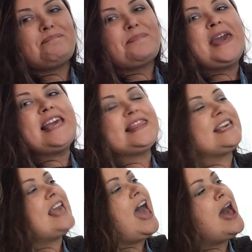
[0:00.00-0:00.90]
Pete the
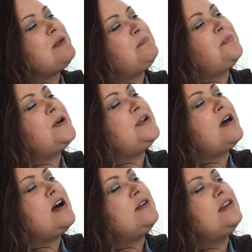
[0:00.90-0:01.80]
cat put
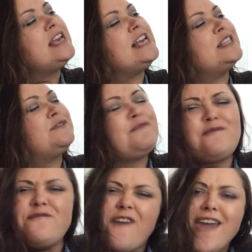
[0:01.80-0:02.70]
on his
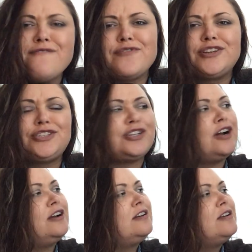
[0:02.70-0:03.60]
favorite
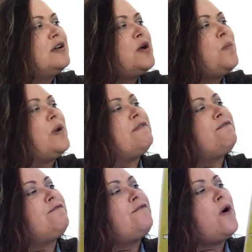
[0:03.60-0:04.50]
shirt
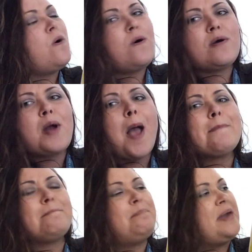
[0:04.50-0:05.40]
with 4
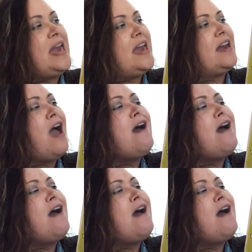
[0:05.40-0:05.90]
big,